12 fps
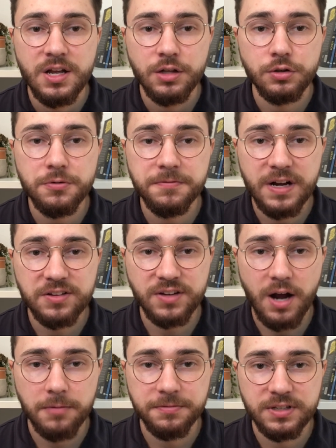Lou finds
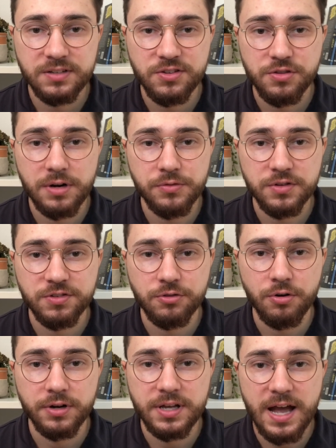confidence throughout the
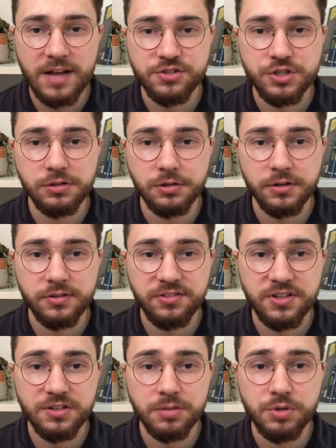story as she learns
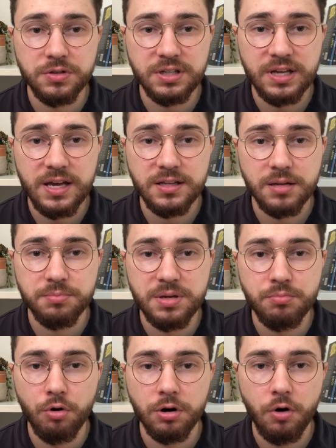to communicate and be
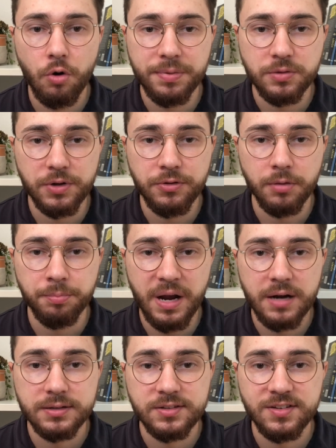more open with her
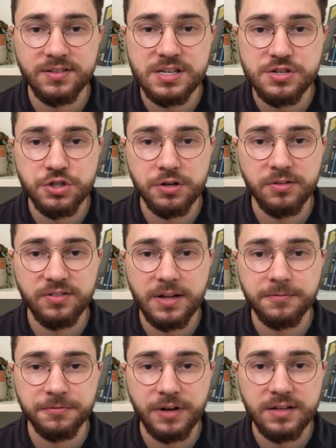parents, teachers,
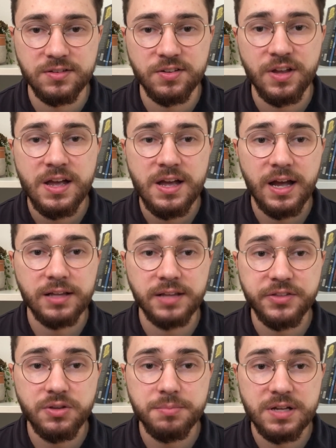and friends, and
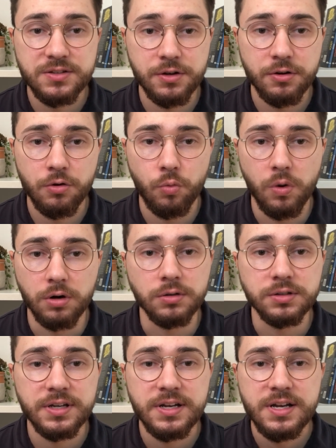let them into her
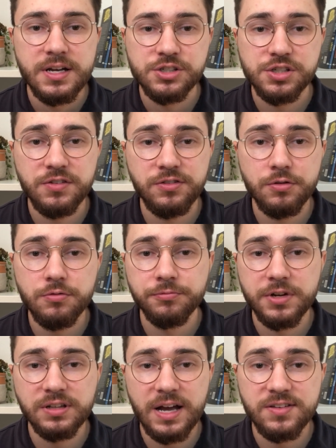world. She soon
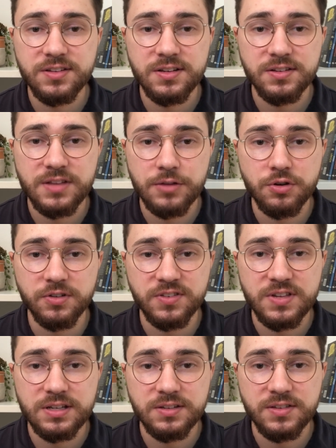realizes that those
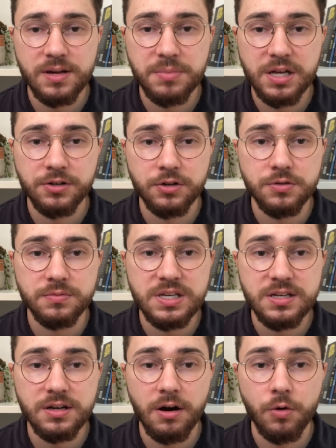things that make her
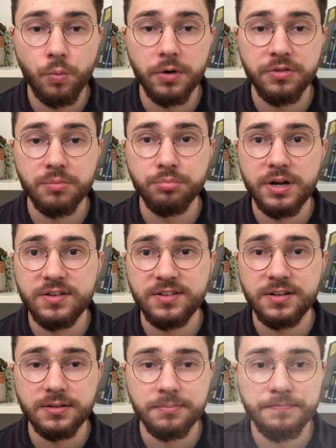unique are worth
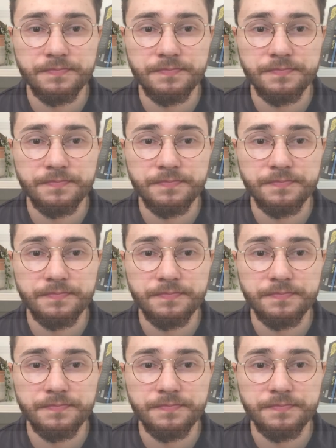embracing.